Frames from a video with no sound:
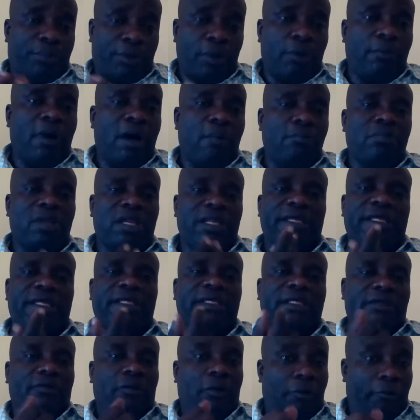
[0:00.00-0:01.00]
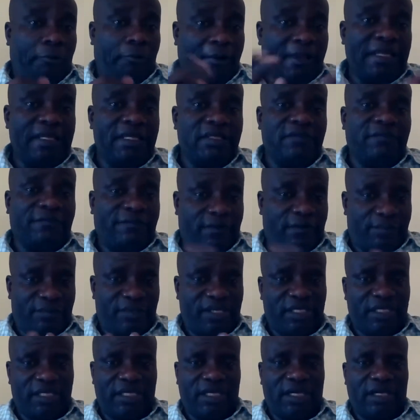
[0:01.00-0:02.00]
probably already
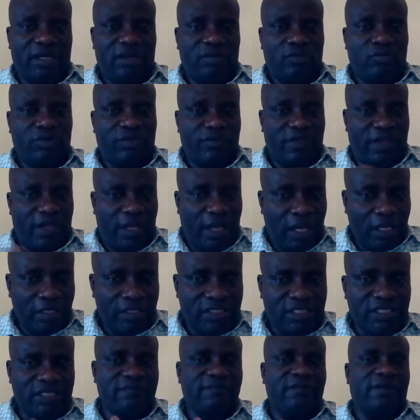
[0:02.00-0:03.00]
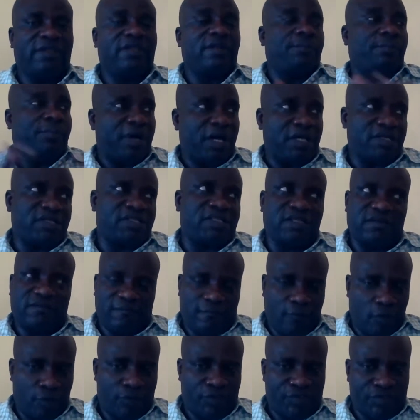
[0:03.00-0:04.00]
familiar with the active and passive
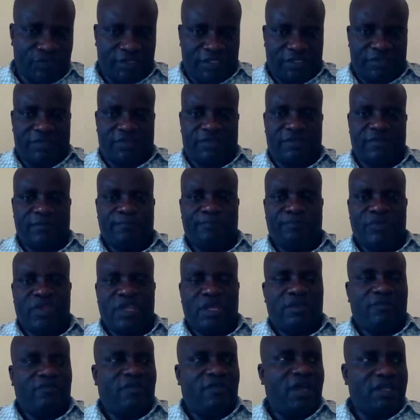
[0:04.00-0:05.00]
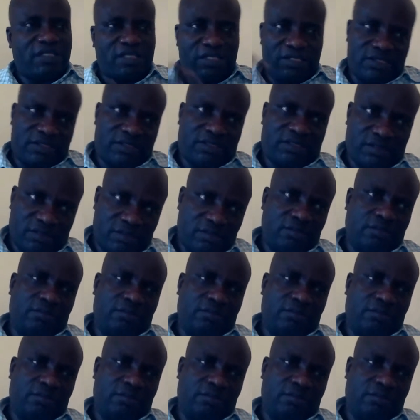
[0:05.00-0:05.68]
voices. That is